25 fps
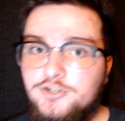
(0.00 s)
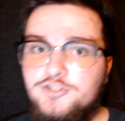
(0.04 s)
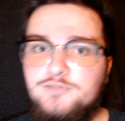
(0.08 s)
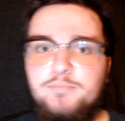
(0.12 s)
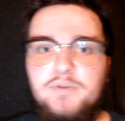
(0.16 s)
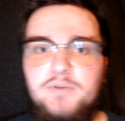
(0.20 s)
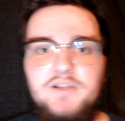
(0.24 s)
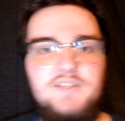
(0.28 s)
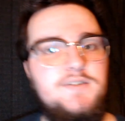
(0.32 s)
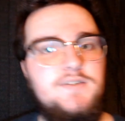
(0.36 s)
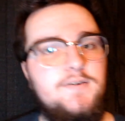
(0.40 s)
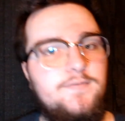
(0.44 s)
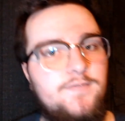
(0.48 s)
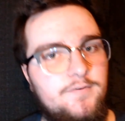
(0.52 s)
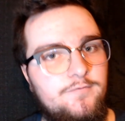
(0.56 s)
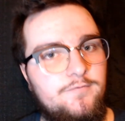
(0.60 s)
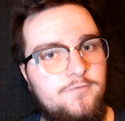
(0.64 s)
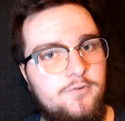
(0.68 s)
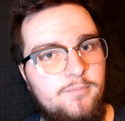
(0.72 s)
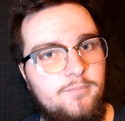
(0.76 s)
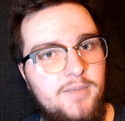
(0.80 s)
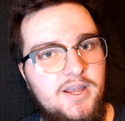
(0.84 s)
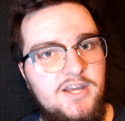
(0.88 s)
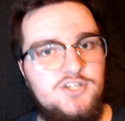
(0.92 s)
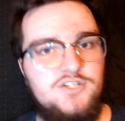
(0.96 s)
bits of
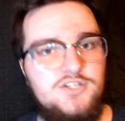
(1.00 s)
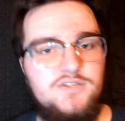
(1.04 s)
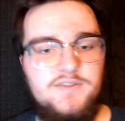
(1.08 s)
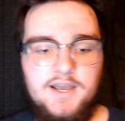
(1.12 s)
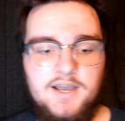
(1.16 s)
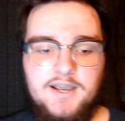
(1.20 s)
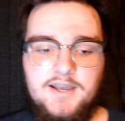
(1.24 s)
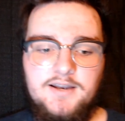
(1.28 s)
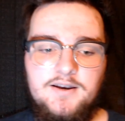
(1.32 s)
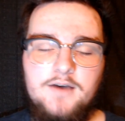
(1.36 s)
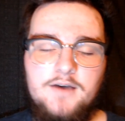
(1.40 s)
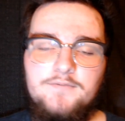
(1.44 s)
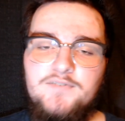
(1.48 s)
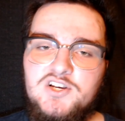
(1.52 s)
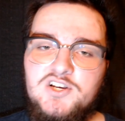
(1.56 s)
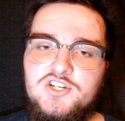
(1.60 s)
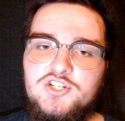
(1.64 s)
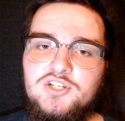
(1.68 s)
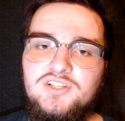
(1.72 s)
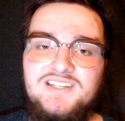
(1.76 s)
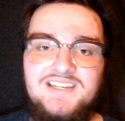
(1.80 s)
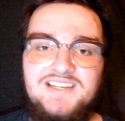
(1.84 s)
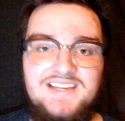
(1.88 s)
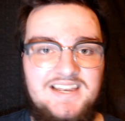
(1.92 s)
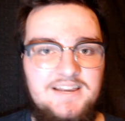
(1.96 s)
information that can
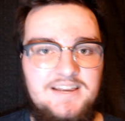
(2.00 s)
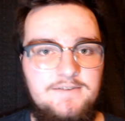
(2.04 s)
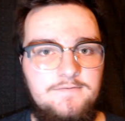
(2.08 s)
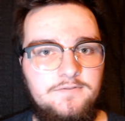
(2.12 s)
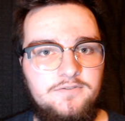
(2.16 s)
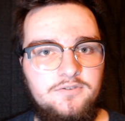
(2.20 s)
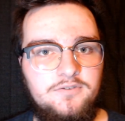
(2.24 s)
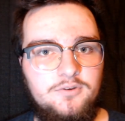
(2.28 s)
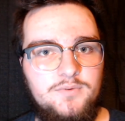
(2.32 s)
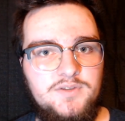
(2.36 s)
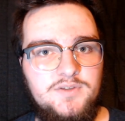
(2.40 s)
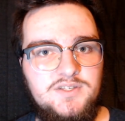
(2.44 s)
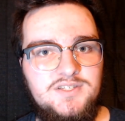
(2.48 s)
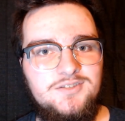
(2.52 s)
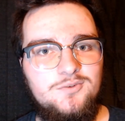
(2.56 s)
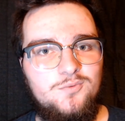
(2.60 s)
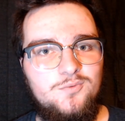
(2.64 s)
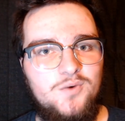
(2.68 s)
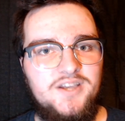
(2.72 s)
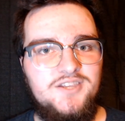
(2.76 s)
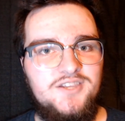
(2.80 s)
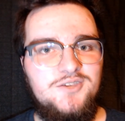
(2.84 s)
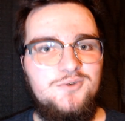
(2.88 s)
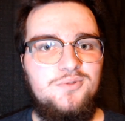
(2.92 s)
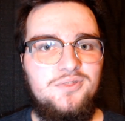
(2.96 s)
eventually influence the
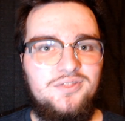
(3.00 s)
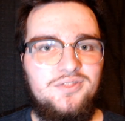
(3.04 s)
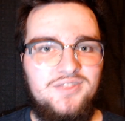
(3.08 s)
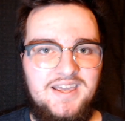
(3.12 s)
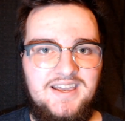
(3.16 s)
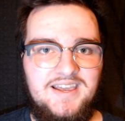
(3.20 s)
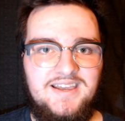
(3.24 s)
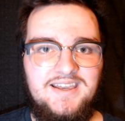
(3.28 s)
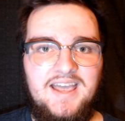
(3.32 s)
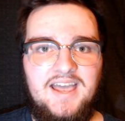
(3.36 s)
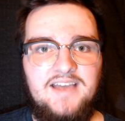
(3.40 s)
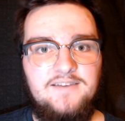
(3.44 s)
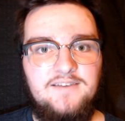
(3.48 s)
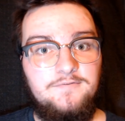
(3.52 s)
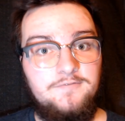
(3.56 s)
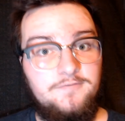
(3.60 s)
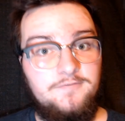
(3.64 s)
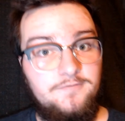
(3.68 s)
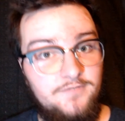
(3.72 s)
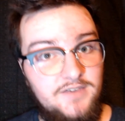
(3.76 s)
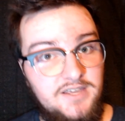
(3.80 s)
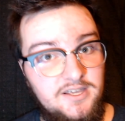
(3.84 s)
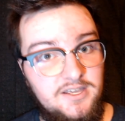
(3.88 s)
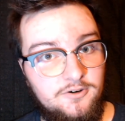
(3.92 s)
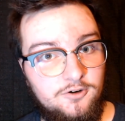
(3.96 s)
way you think and
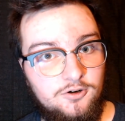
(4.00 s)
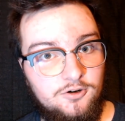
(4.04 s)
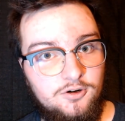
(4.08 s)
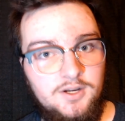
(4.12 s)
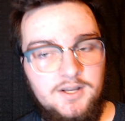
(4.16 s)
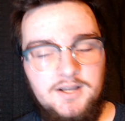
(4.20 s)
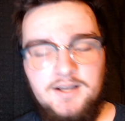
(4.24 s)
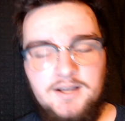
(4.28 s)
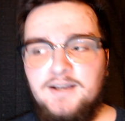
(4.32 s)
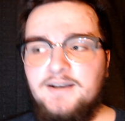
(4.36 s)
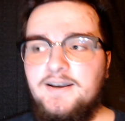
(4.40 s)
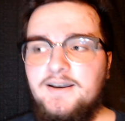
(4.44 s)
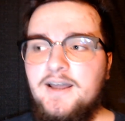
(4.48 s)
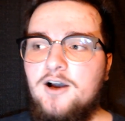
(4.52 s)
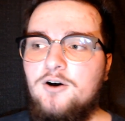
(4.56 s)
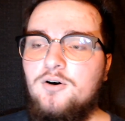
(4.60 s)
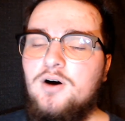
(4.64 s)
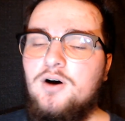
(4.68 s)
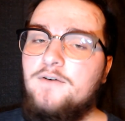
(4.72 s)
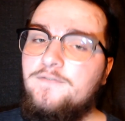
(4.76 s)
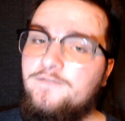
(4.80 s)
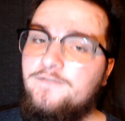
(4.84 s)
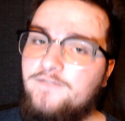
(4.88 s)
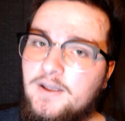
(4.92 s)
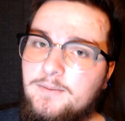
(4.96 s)
feel. Now, a
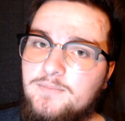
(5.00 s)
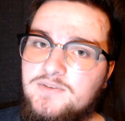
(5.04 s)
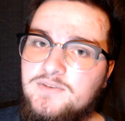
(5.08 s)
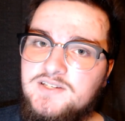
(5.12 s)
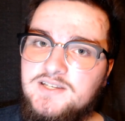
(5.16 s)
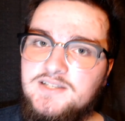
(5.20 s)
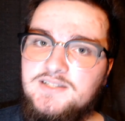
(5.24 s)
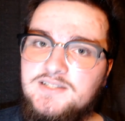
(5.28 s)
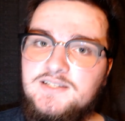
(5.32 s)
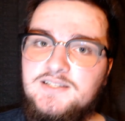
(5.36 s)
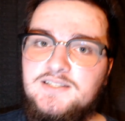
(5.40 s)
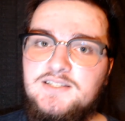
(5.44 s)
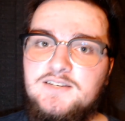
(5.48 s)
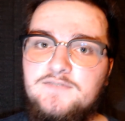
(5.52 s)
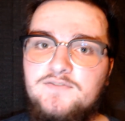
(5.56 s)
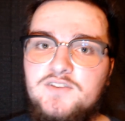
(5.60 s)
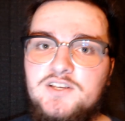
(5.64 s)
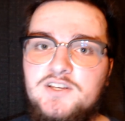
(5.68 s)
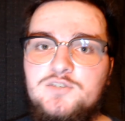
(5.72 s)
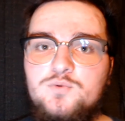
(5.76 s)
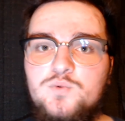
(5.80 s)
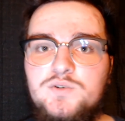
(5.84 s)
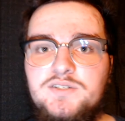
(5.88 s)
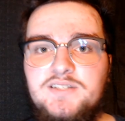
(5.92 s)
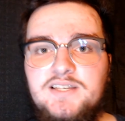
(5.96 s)
famous instance of
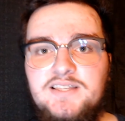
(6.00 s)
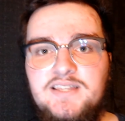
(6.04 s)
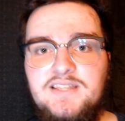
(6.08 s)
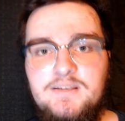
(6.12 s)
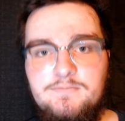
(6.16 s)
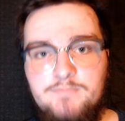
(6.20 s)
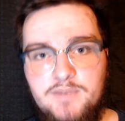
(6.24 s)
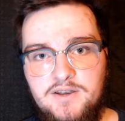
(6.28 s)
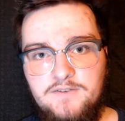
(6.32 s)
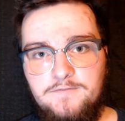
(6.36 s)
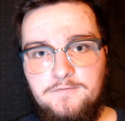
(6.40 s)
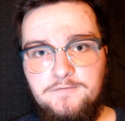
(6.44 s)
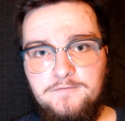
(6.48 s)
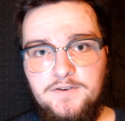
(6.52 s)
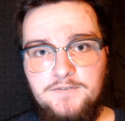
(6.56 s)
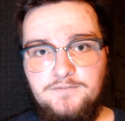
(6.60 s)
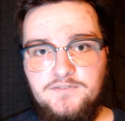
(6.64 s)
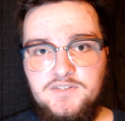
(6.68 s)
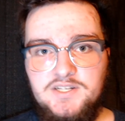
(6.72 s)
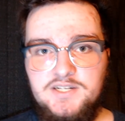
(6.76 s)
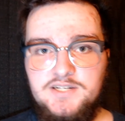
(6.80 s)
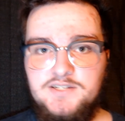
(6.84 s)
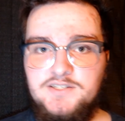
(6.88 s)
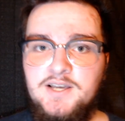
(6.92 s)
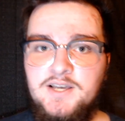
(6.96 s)
this was in the
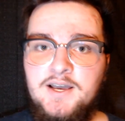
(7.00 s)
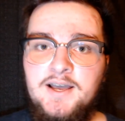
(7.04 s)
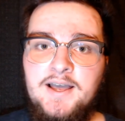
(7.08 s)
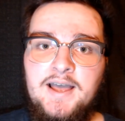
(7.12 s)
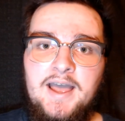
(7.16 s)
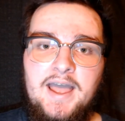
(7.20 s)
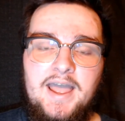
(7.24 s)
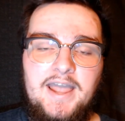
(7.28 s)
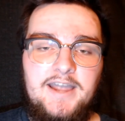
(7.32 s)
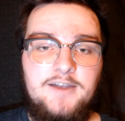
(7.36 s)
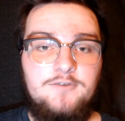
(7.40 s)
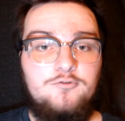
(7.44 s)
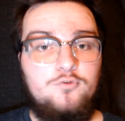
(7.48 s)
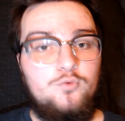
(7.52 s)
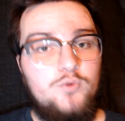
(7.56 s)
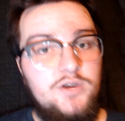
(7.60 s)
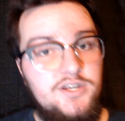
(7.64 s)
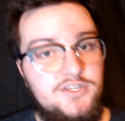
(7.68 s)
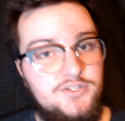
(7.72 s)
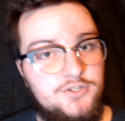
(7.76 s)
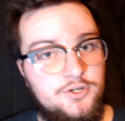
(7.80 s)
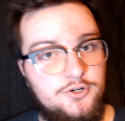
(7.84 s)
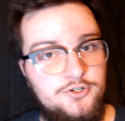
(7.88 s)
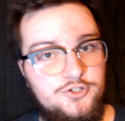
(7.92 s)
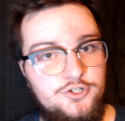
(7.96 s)
mid-50s. A
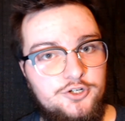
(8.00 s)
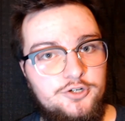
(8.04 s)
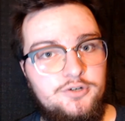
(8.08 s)
researcher